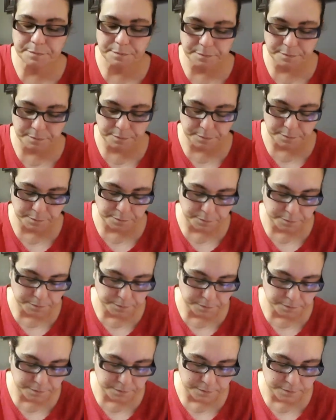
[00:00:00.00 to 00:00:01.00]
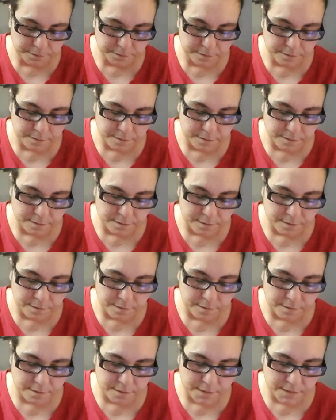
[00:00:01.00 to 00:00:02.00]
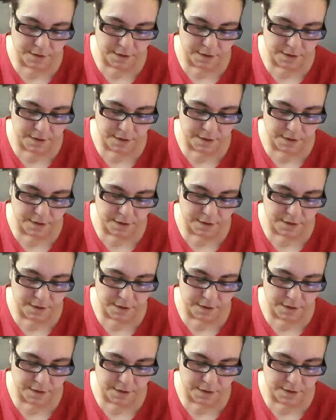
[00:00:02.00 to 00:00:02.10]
(no one is talking)